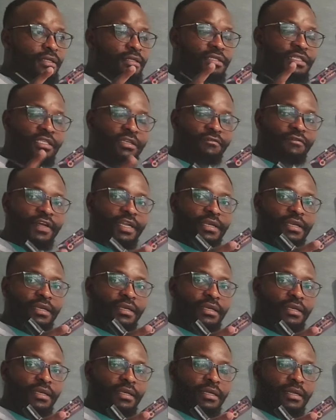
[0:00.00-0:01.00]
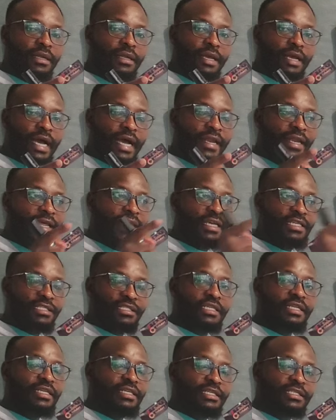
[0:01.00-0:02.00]
driven an
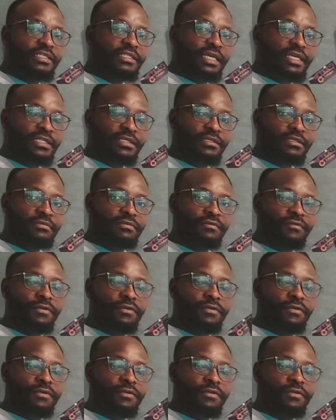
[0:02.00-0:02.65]
extra distance